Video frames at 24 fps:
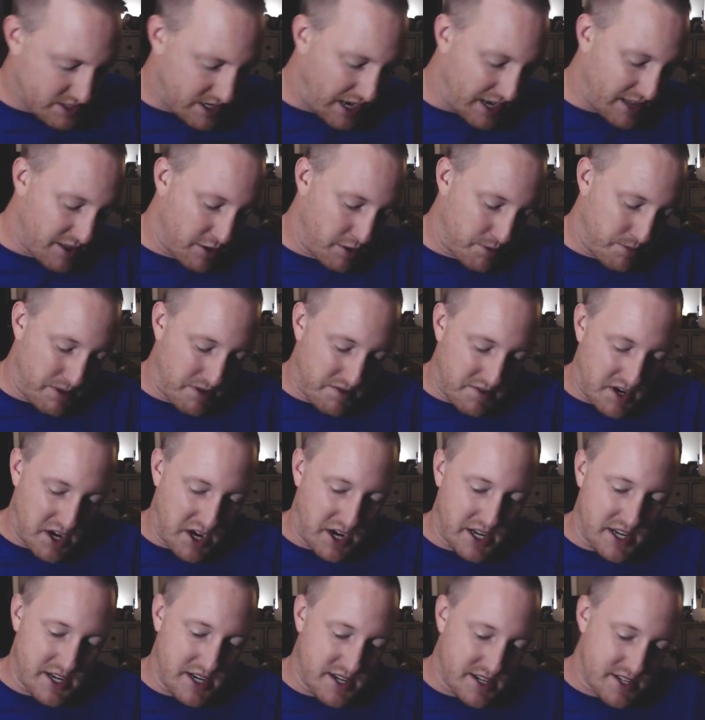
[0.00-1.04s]
a little bit of a
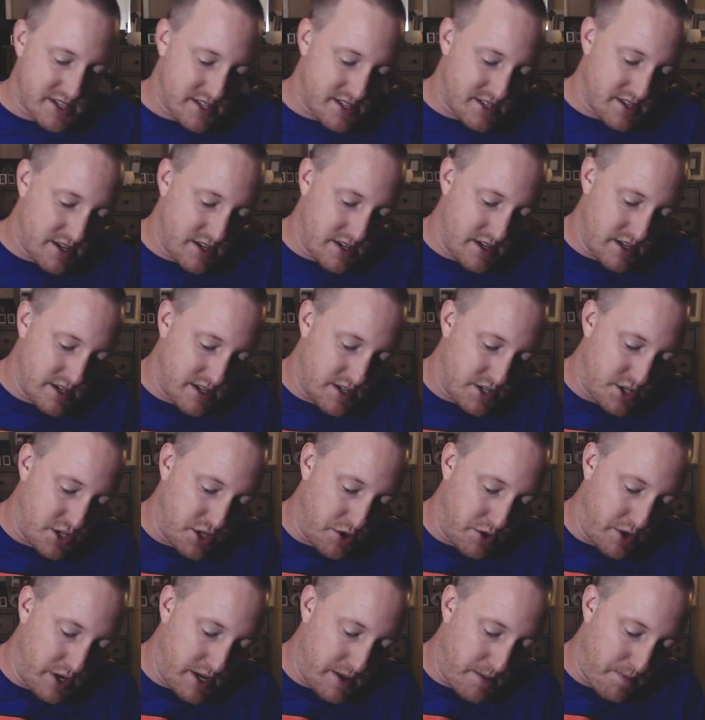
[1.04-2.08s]
honeyness to it.